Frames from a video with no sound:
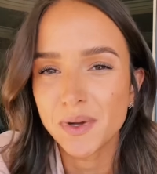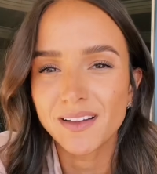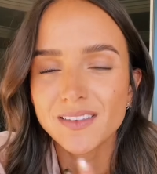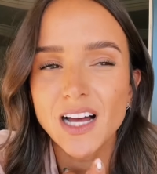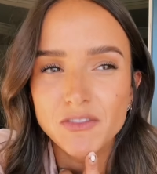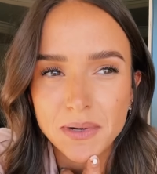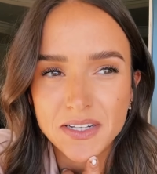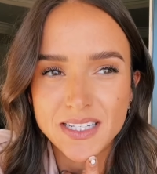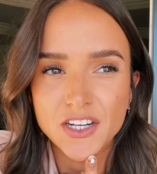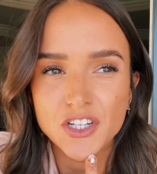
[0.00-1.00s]
I love
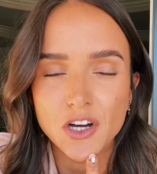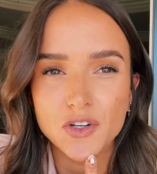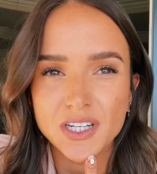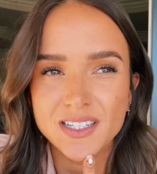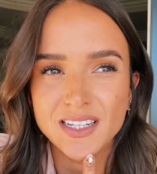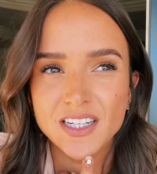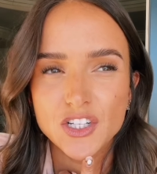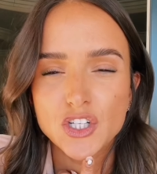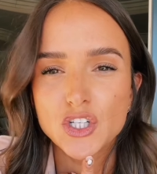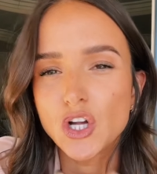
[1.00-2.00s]
about Stagecoach is it
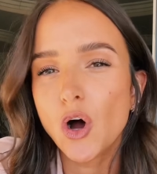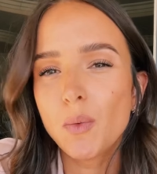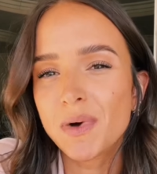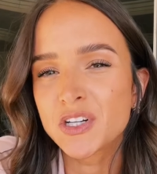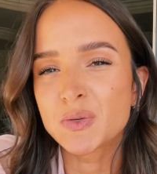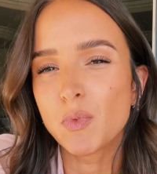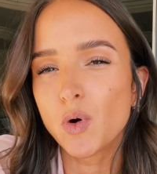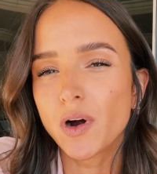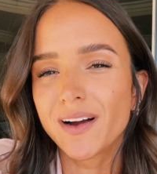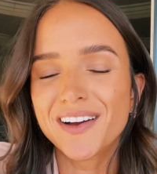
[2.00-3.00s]
is so much
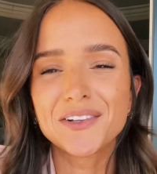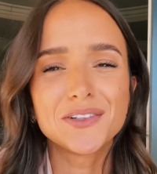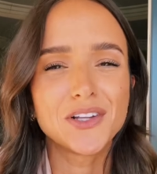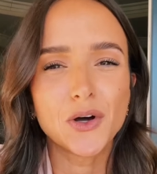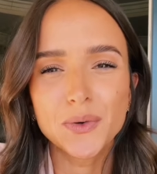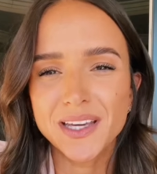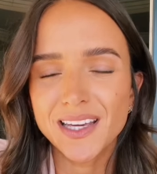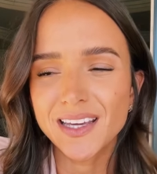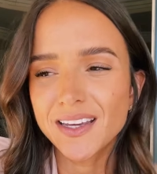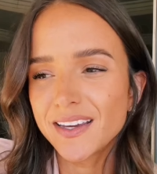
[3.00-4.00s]
more
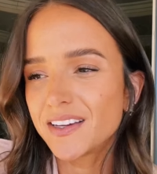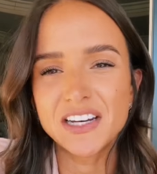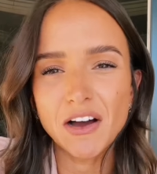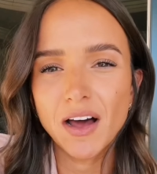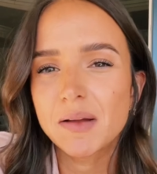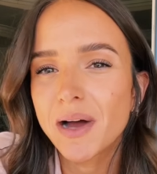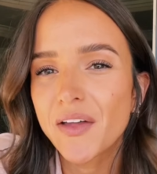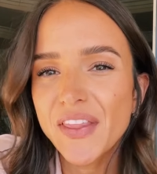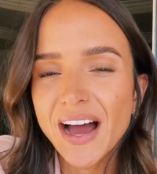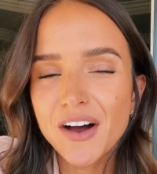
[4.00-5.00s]
low-key not
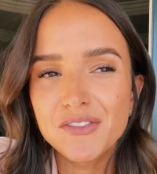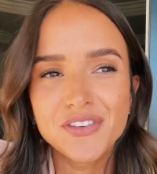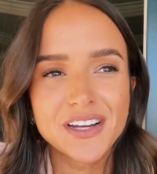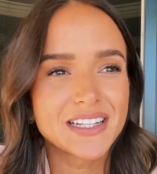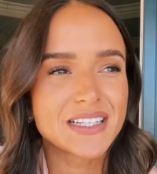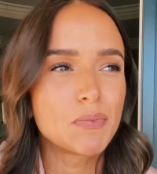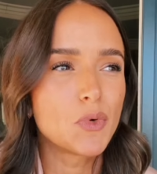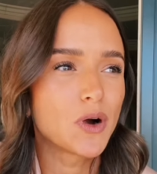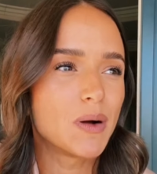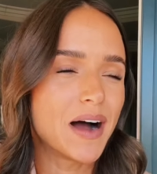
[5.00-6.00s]
about the outfits,
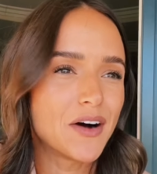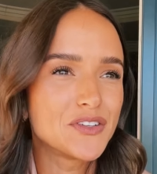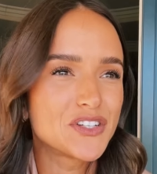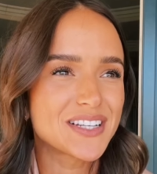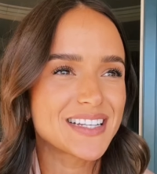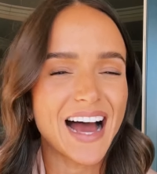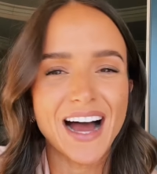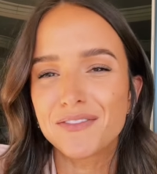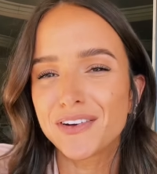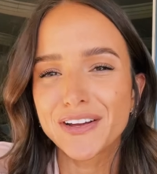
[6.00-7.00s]
more about just
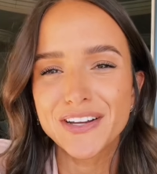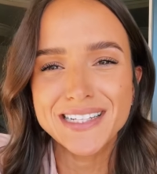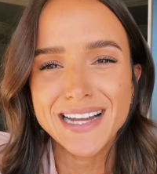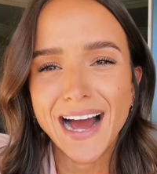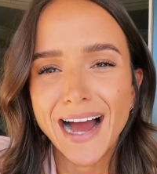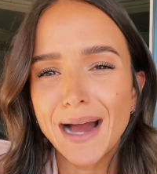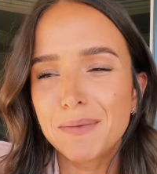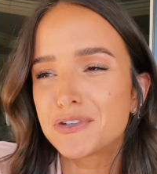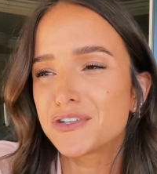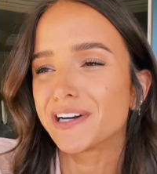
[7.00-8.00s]
having a good
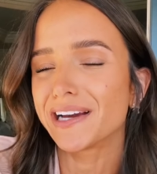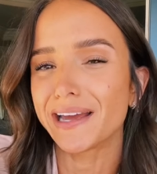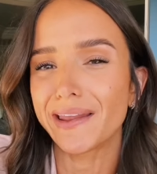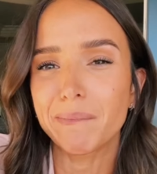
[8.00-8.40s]
time, drinking a